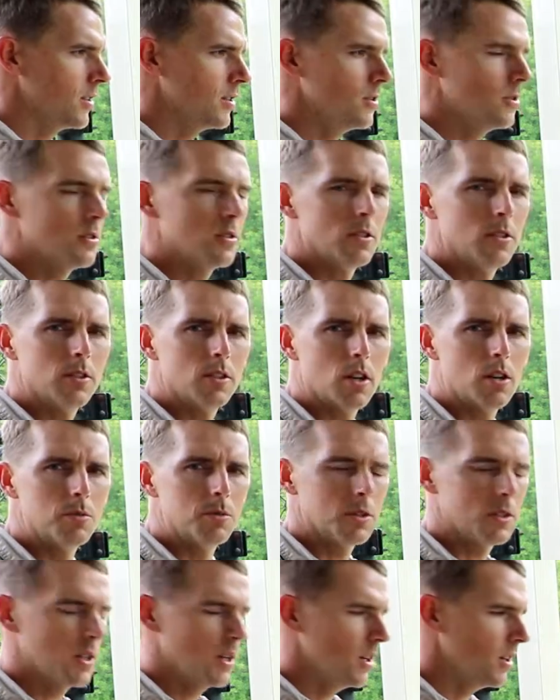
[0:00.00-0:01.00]
not using the
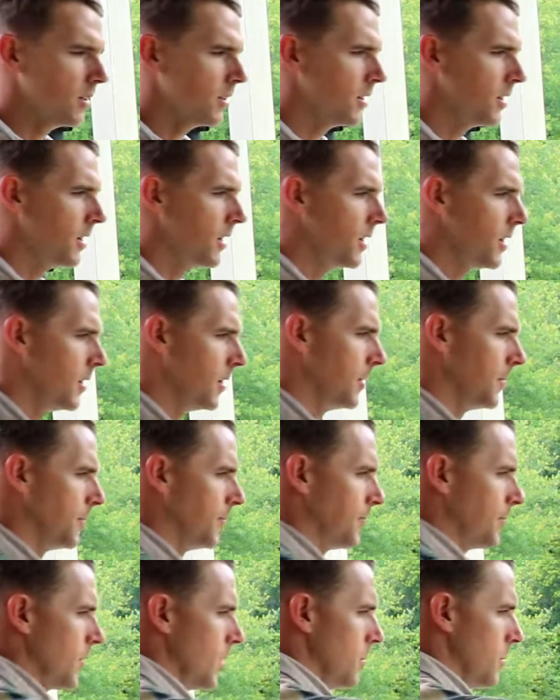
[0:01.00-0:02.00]
thermostat.
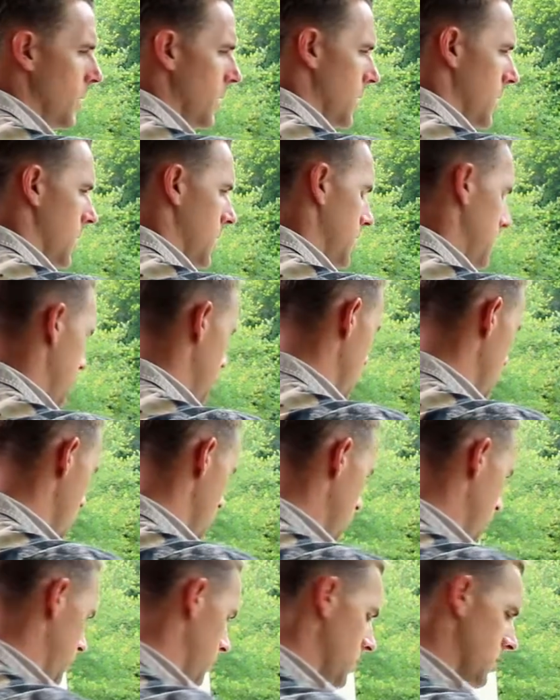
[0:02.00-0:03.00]
But uh,
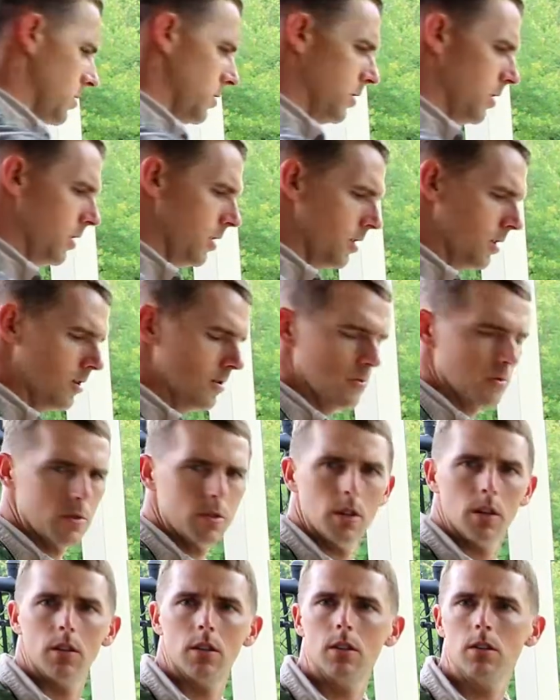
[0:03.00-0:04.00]
got our sauce here,
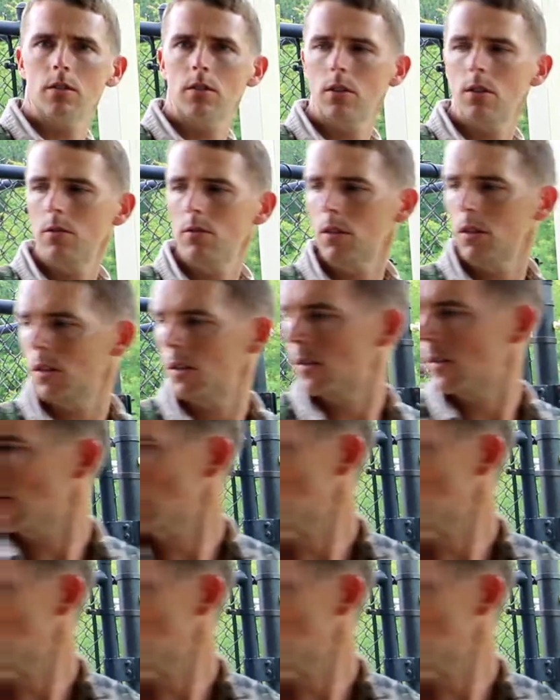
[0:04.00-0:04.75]
set this over.